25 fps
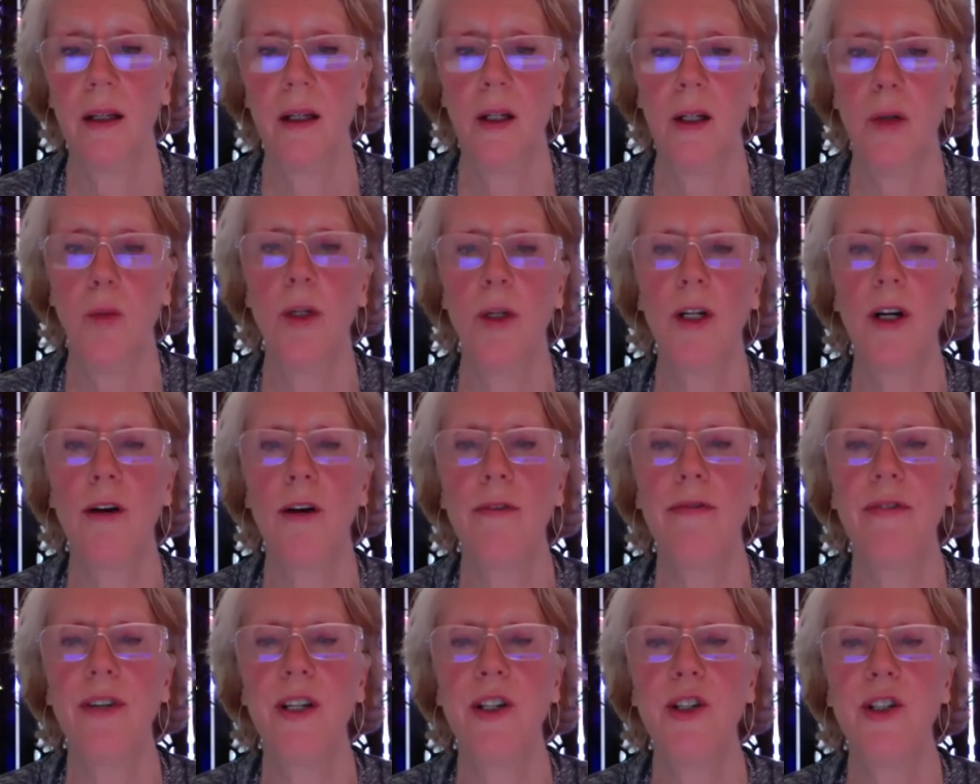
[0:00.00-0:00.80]
When our
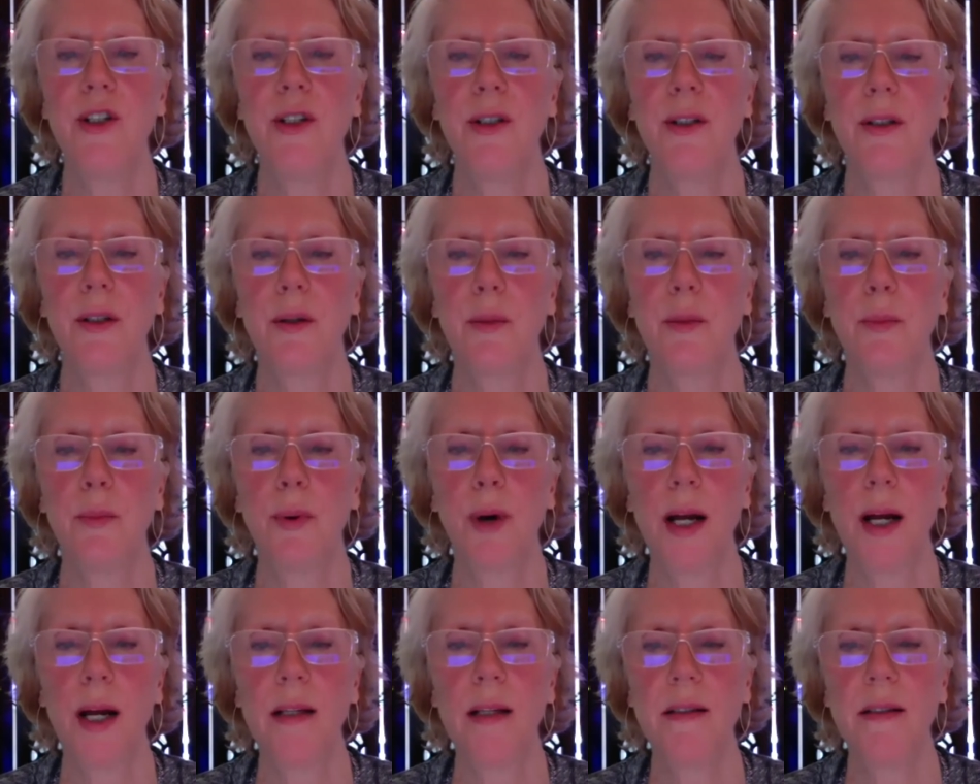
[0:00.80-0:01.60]
vision
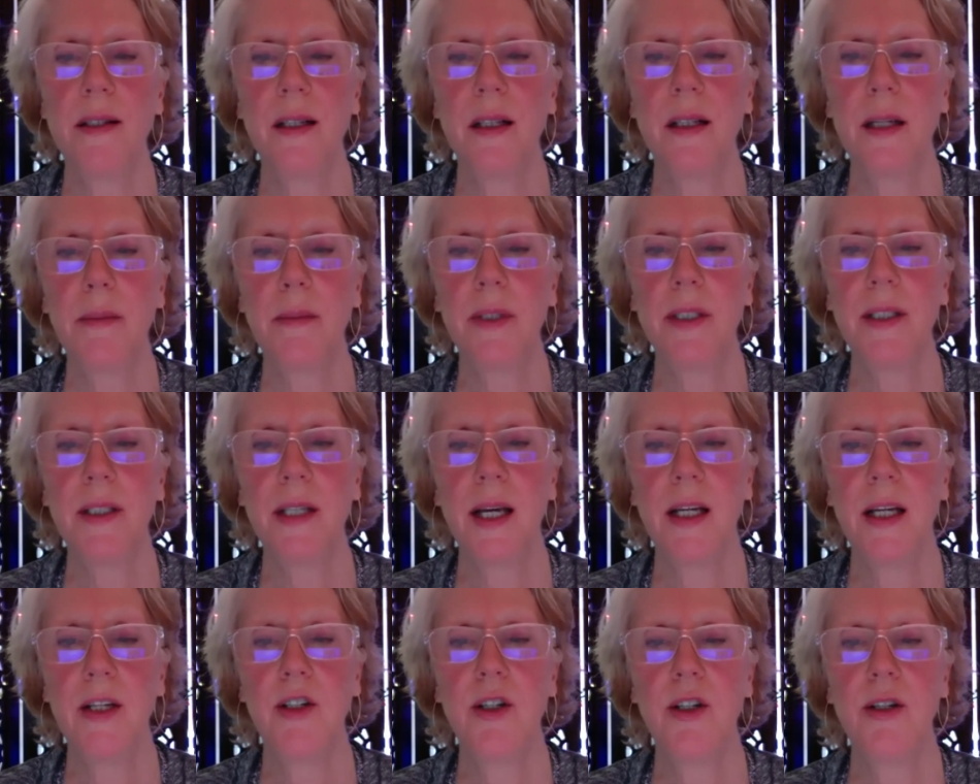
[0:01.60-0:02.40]
breaks the
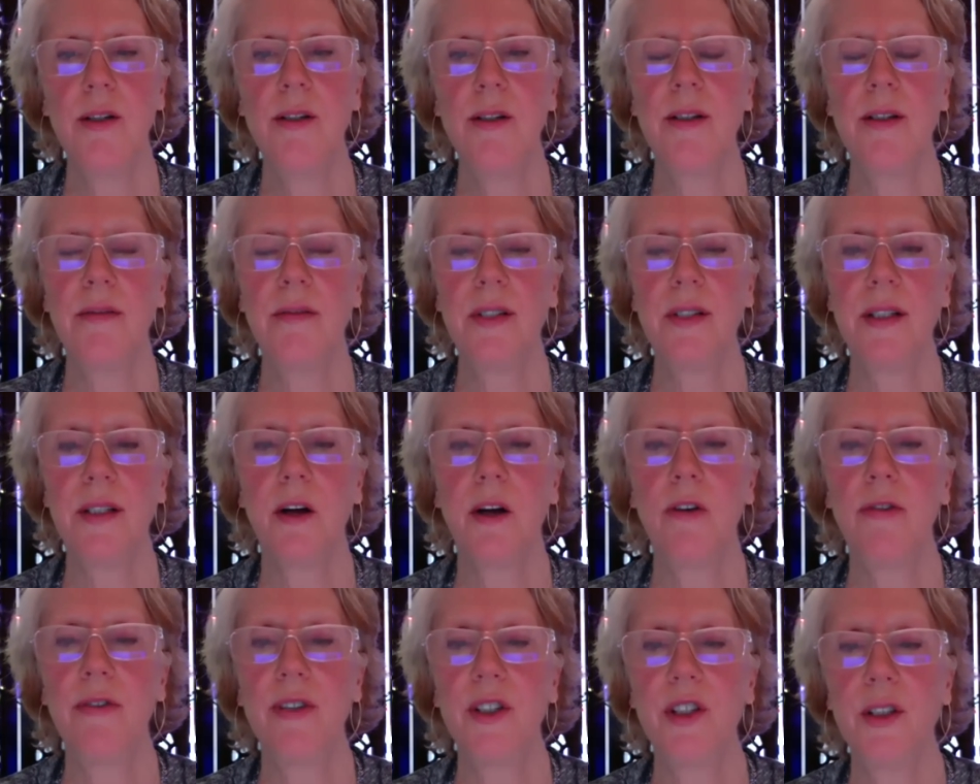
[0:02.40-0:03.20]
limitations of
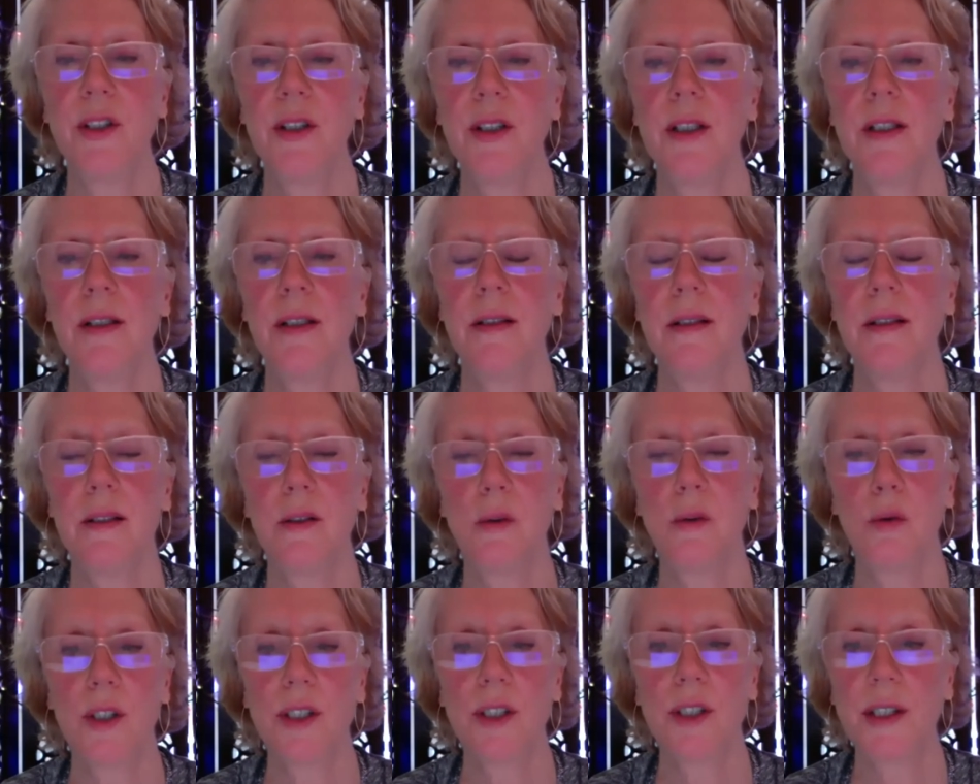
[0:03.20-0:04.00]
selfishness
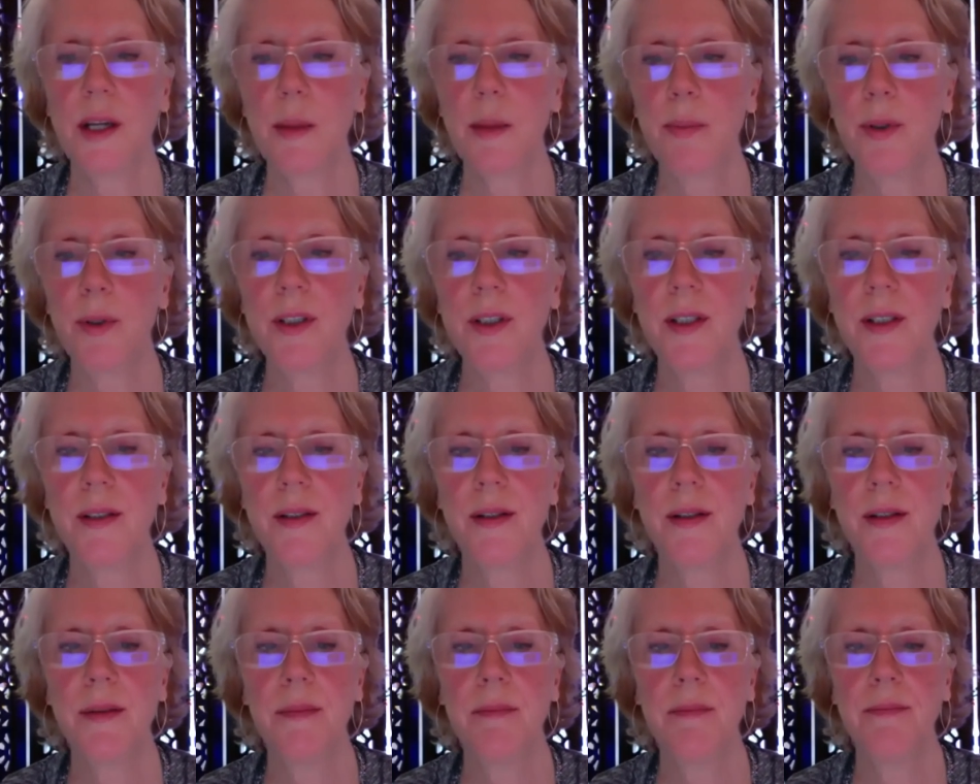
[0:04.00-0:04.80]
or
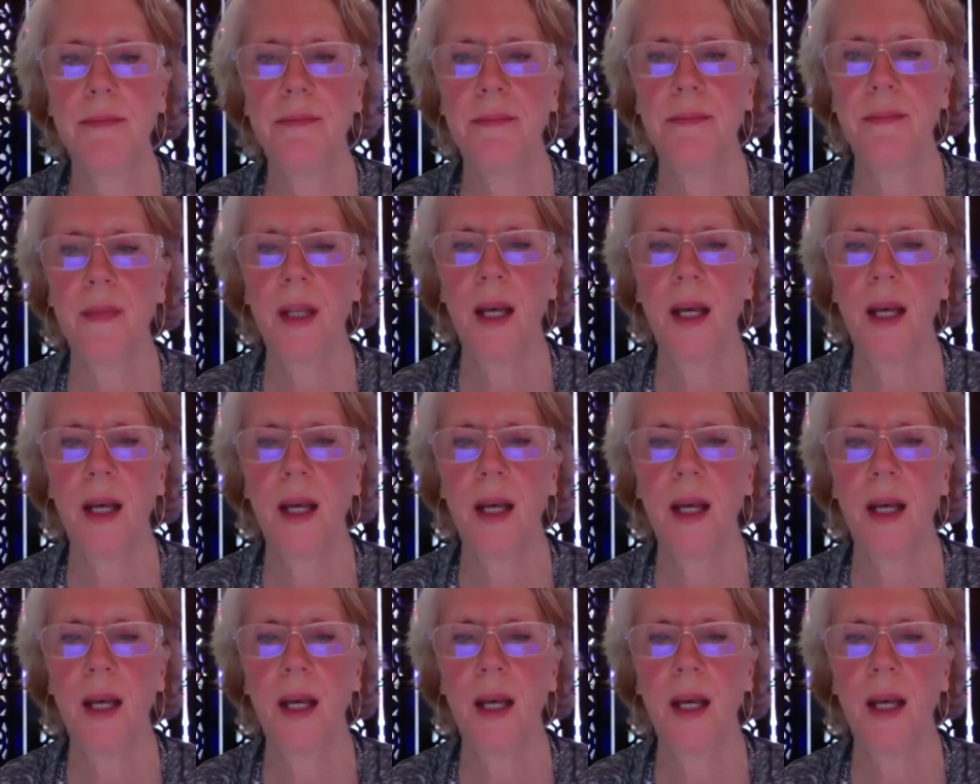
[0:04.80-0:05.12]
separatism